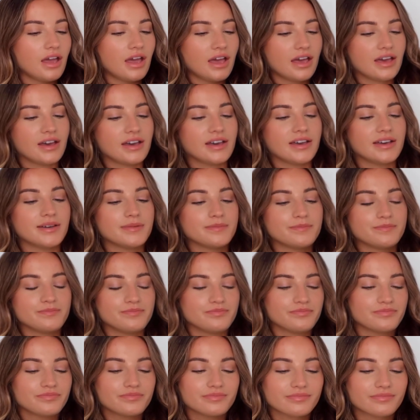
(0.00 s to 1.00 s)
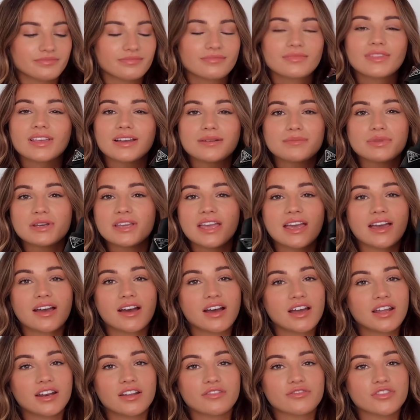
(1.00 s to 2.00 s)
But yeah,
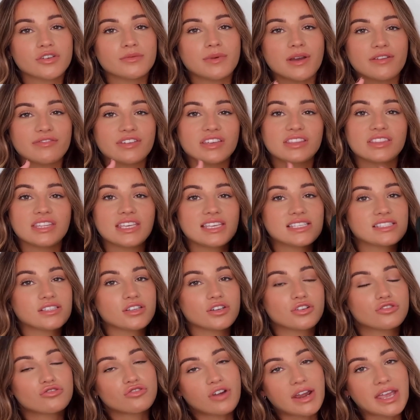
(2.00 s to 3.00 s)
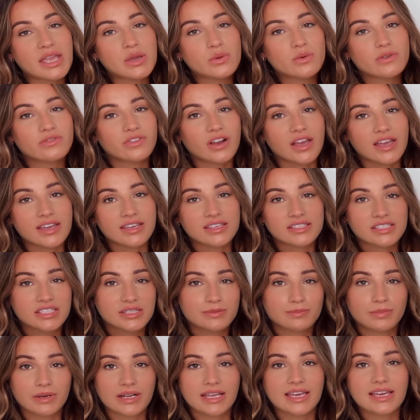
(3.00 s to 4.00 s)
I love them. I think these look great with like
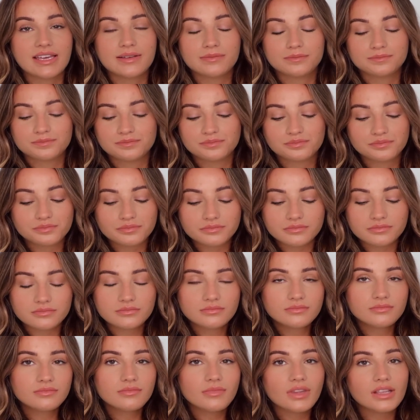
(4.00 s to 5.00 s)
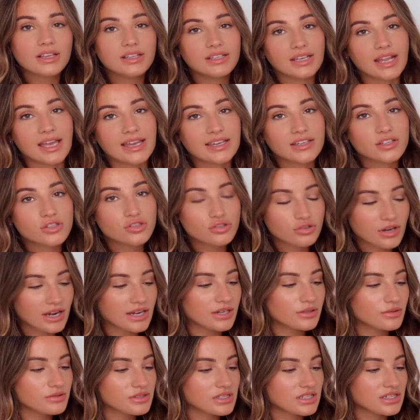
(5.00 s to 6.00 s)
split leg
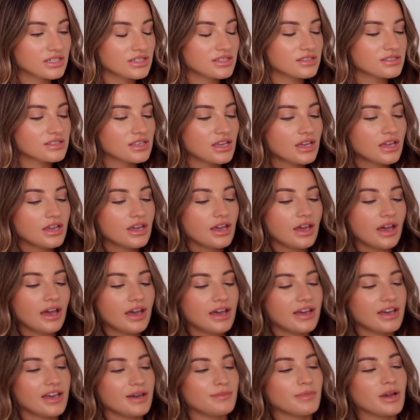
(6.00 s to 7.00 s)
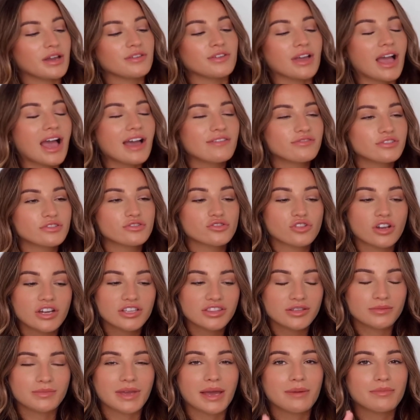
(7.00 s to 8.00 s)
trousers. I haven't
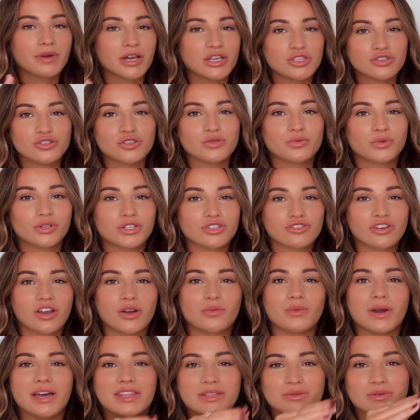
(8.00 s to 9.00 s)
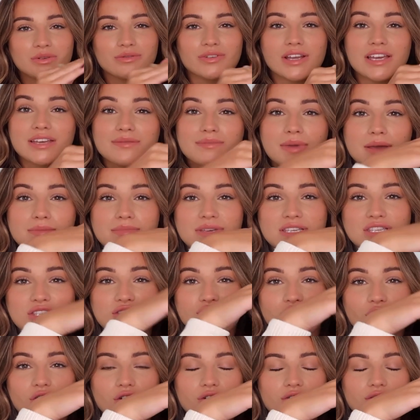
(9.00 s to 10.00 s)
tried them yet, but I do want to try and wear them with like maybe
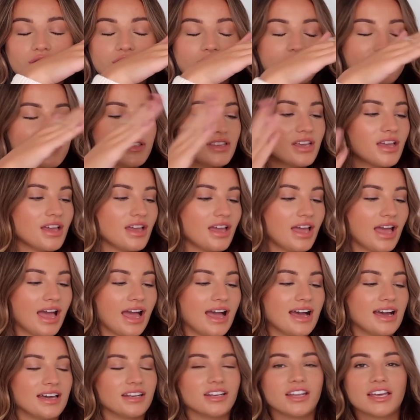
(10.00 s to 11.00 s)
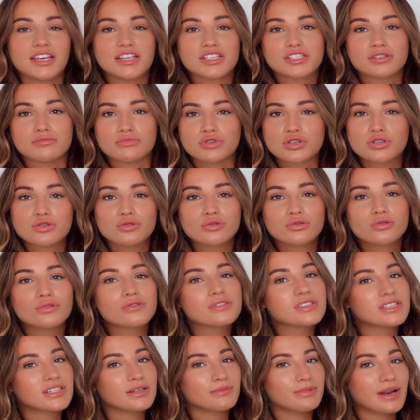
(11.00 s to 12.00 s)
socks and like some
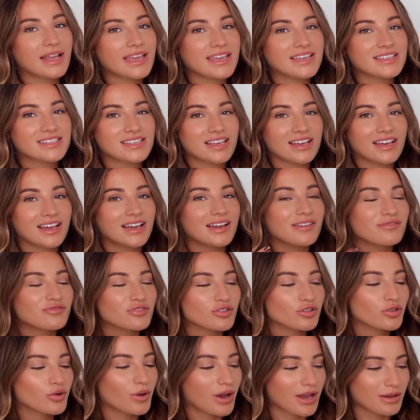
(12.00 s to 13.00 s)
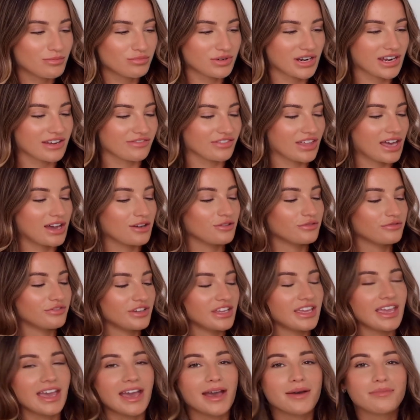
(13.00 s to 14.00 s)
shorts and a blazer. I've not quite braved that
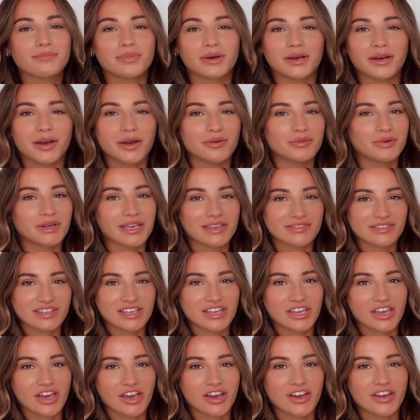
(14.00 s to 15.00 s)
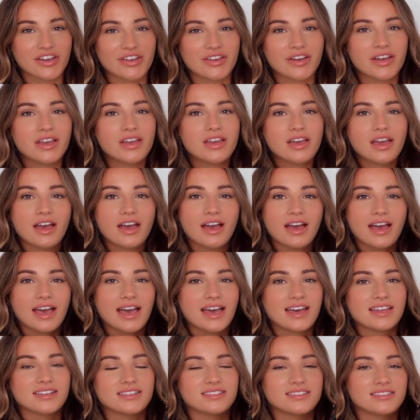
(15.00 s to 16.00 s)
outfit yet, but I will give it a go.
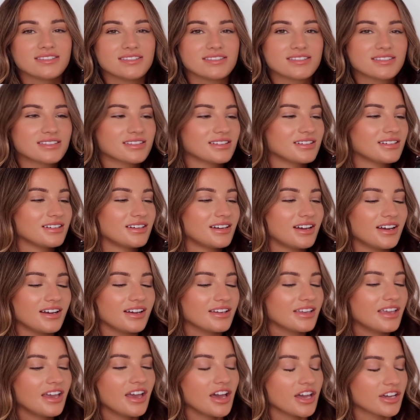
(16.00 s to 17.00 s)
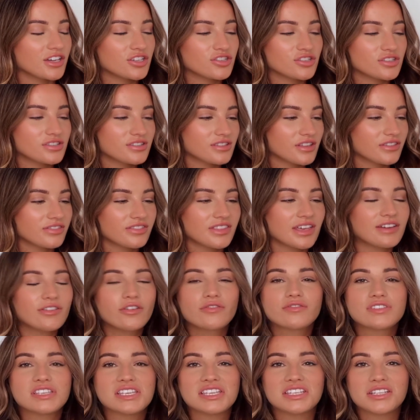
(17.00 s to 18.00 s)
And yeah, I can just, they're
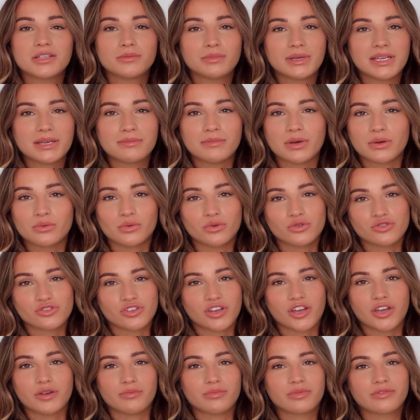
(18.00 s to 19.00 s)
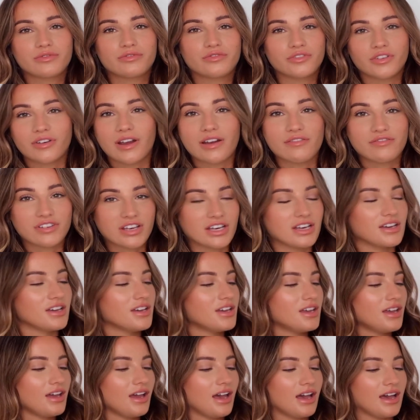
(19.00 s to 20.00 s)
obviously going to be in my wardrobe forever.
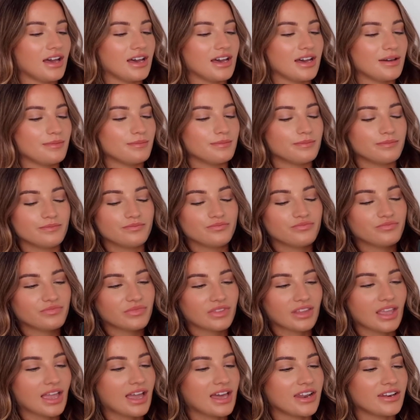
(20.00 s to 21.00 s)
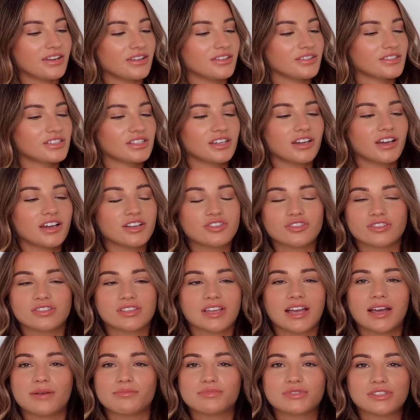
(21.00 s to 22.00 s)
And I just
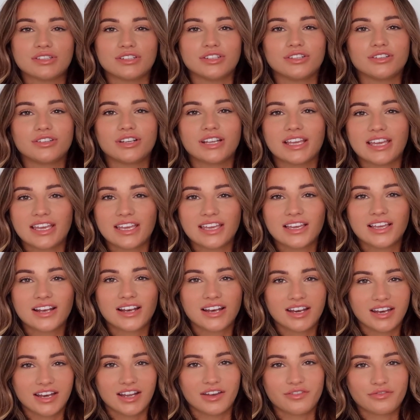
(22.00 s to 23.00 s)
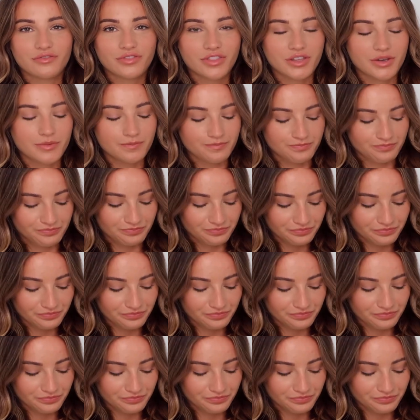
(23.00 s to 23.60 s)
absolutely love them.